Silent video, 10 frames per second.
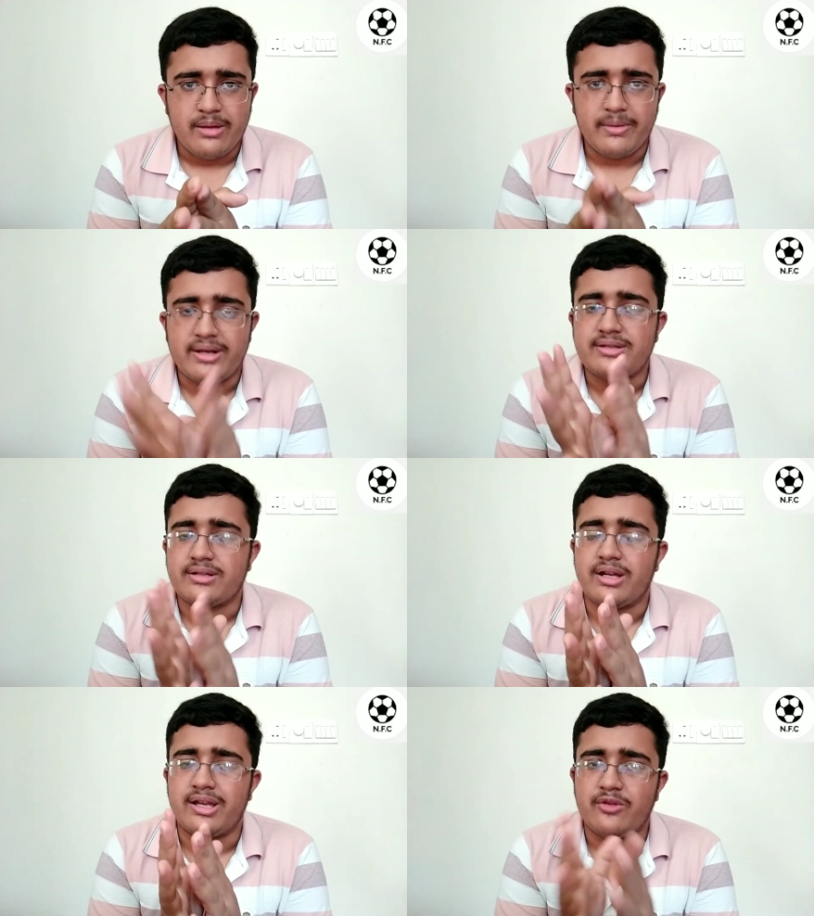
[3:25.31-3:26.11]
but
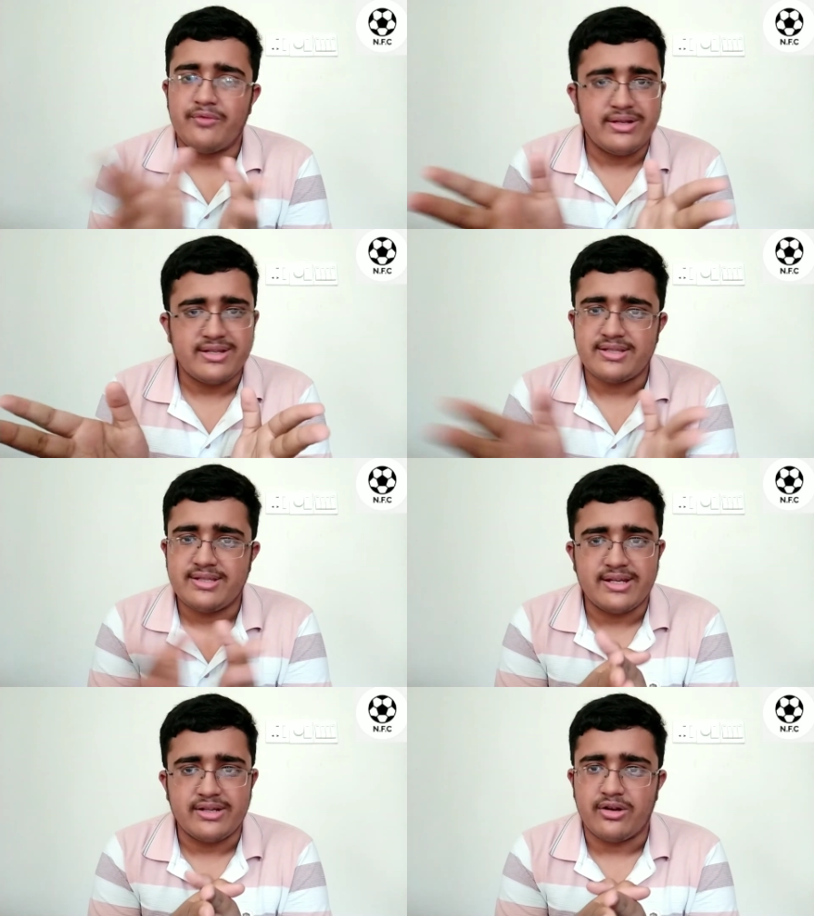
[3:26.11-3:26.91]
uh, Juventus
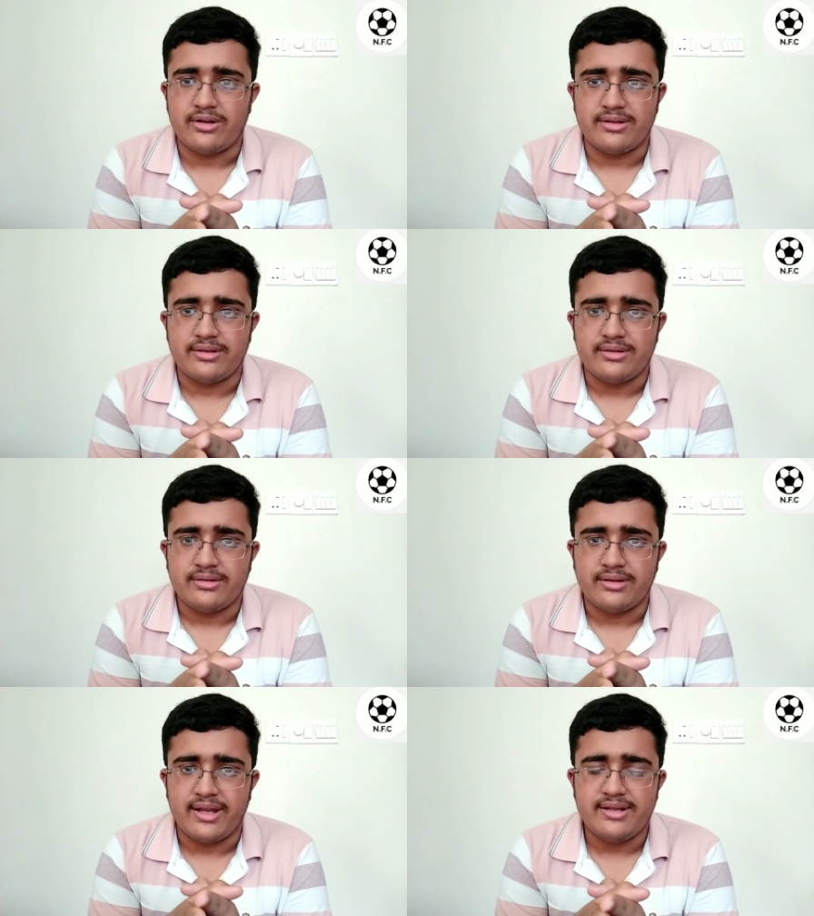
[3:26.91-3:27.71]
didn't got
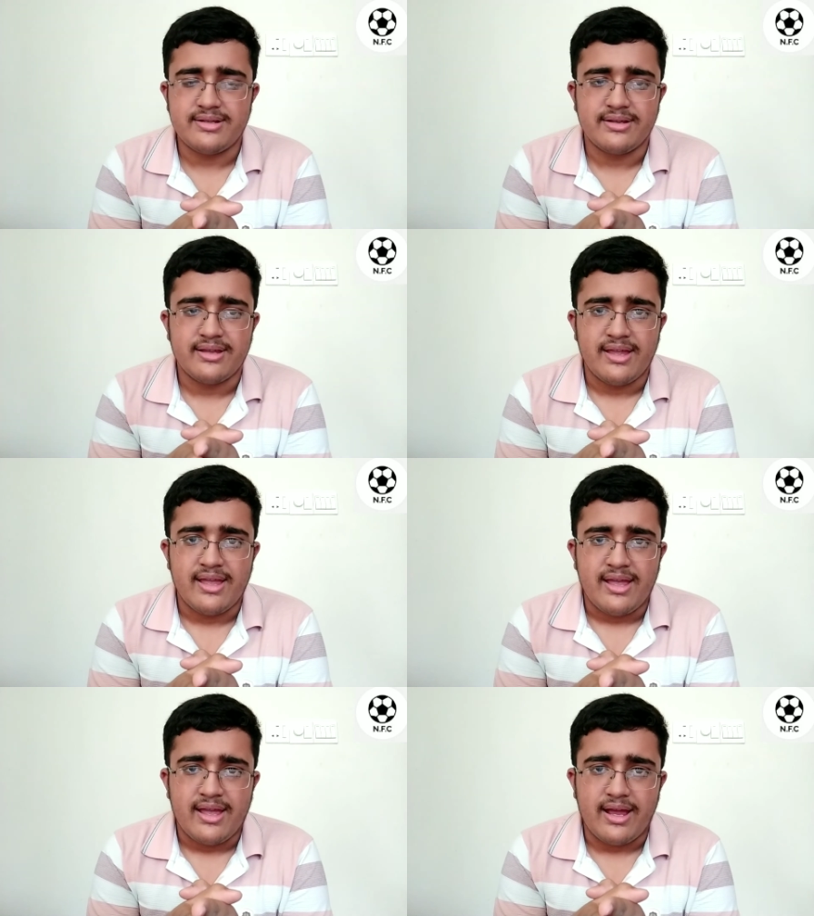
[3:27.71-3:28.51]
that
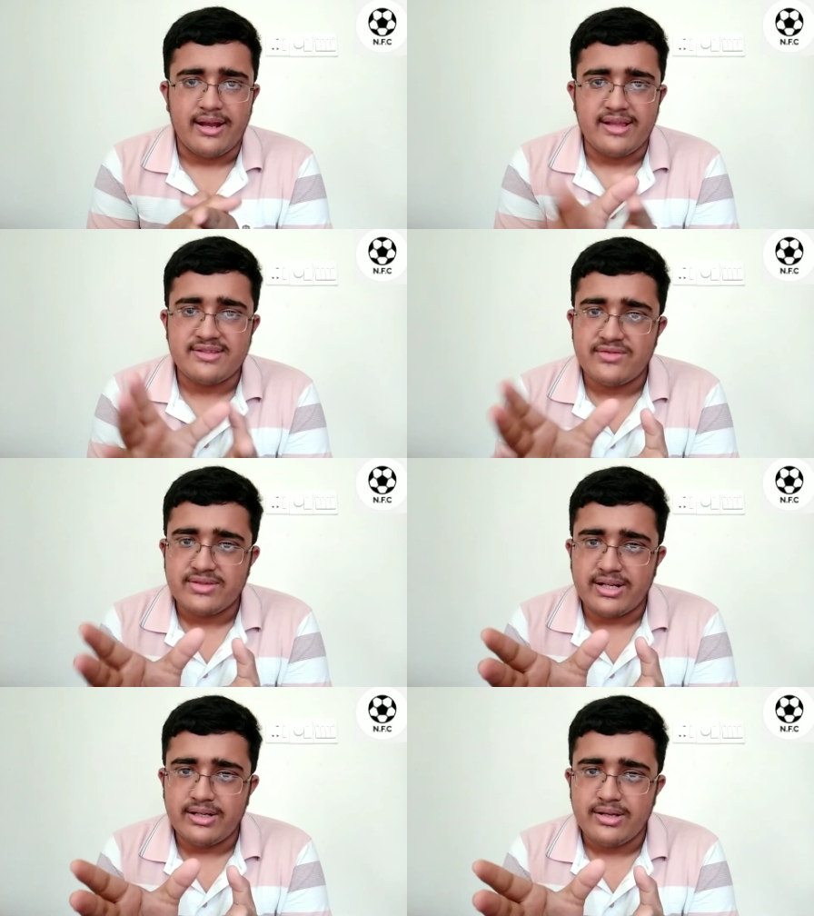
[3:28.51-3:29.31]
and as a
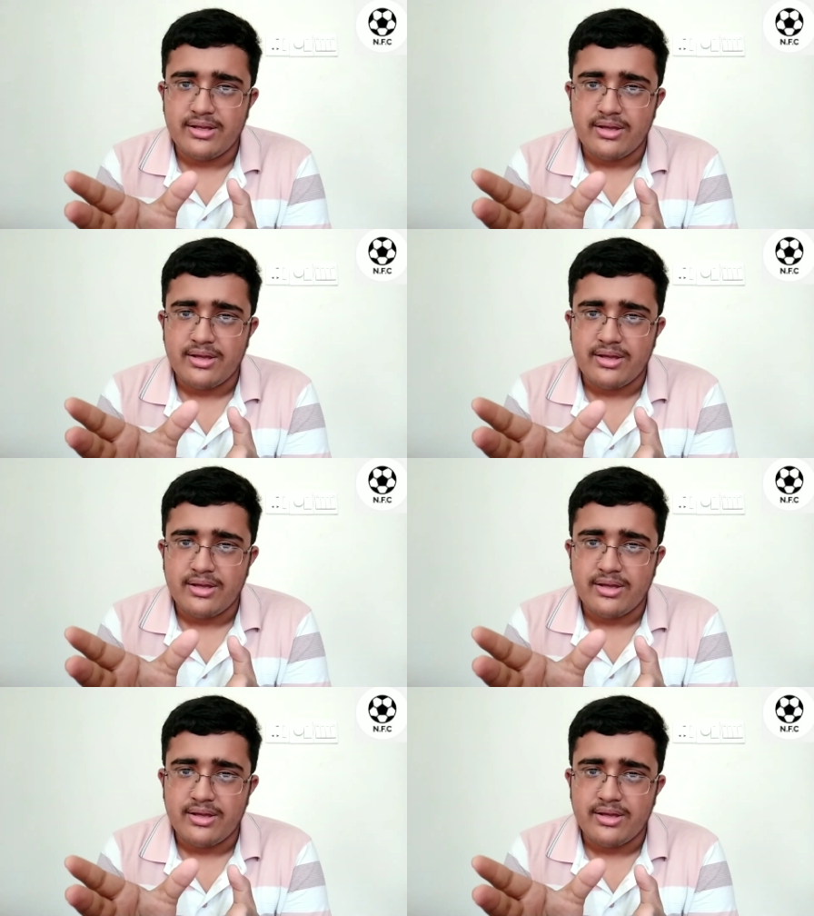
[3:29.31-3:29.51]
result